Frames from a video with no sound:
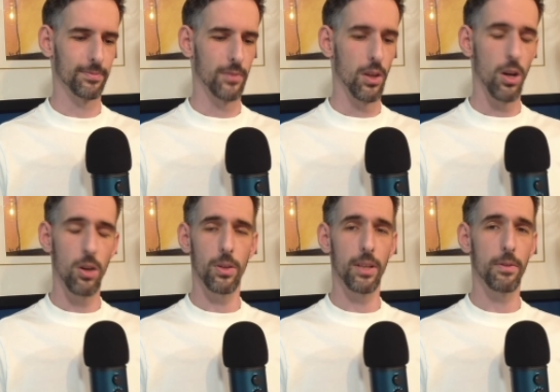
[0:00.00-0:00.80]

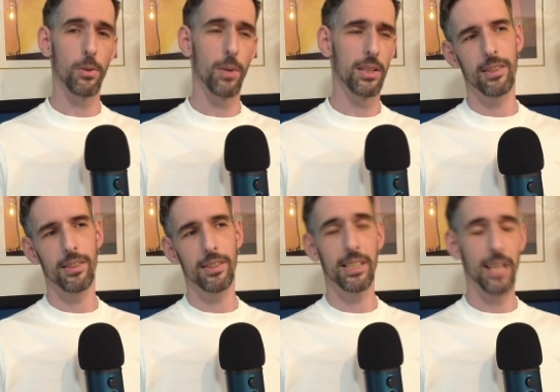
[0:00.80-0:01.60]
Oh, and if you want
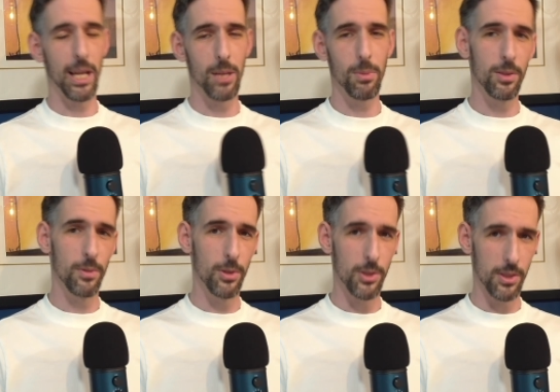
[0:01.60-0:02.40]
to see an animated
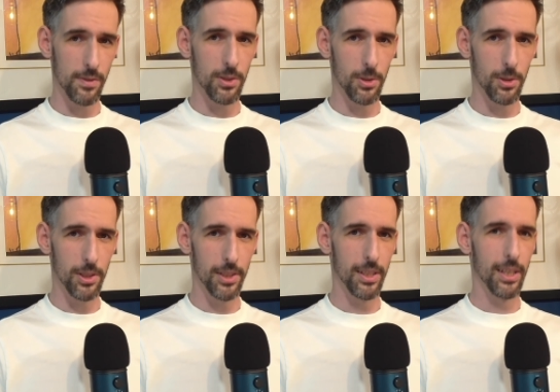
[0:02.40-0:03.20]
version of the
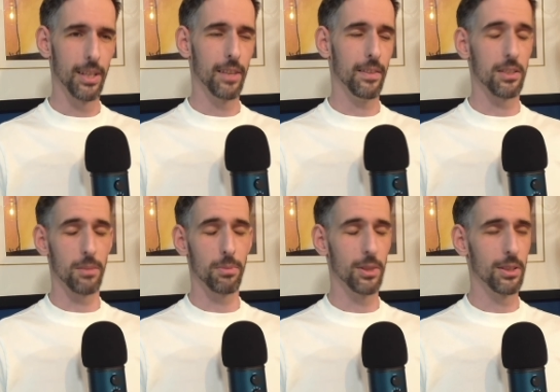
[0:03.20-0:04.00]
story, that's
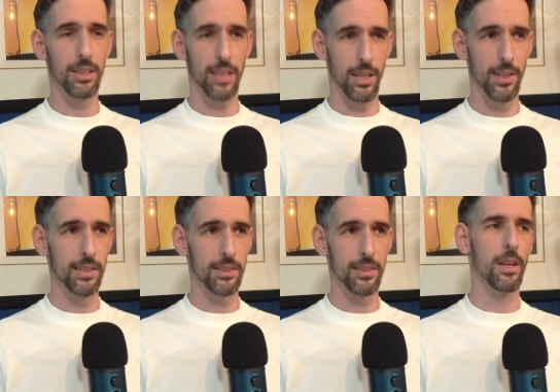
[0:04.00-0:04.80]
completely
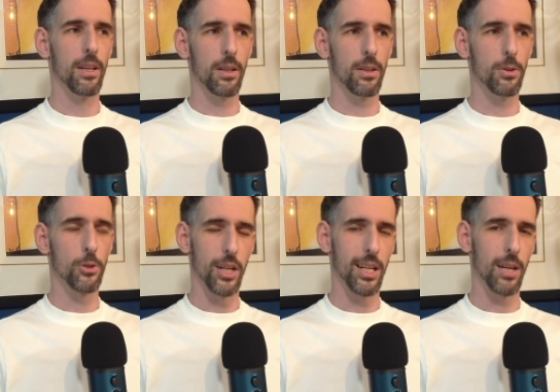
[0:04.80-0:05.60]
hilarious. You
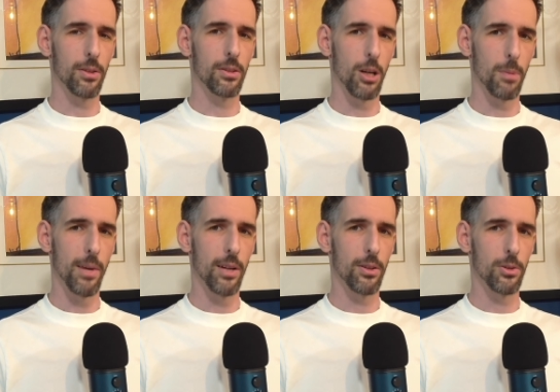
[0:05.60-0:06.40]
should check out Dark
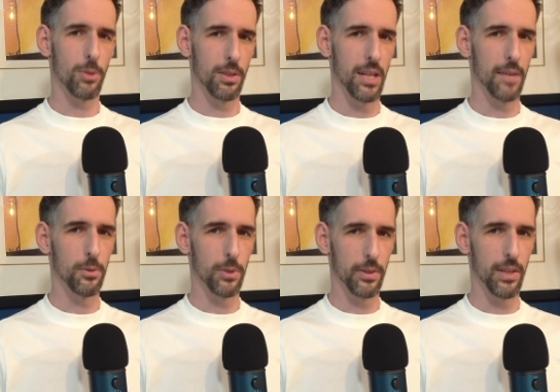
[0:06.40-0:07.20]
Matter
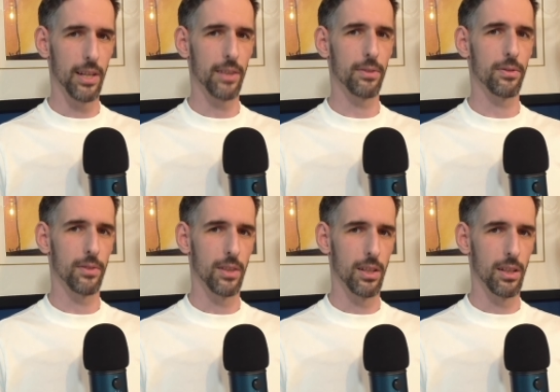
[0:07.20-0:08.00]
2525.
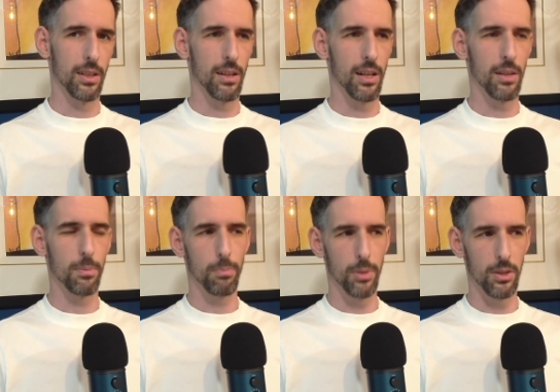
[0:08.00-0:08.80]
I'll
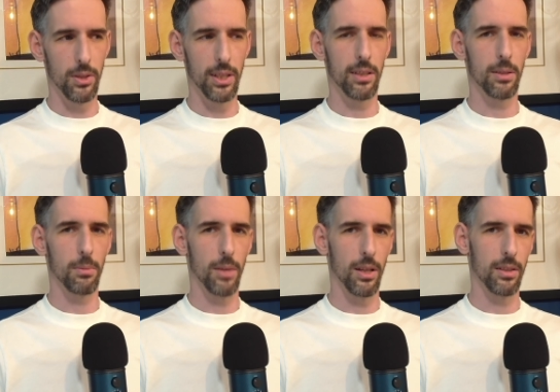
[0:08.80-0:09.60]
put a link in
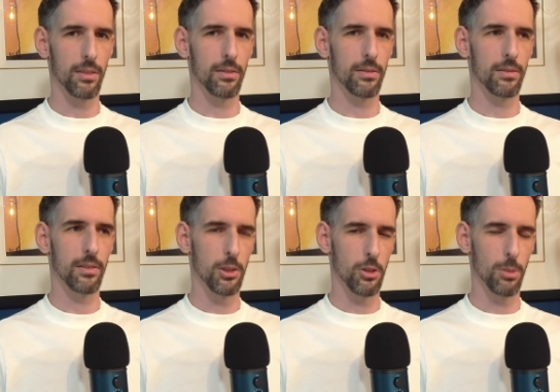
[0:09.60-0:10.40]
my
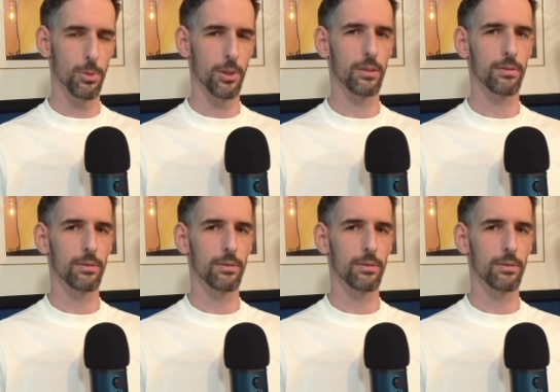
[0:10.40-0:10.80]
description.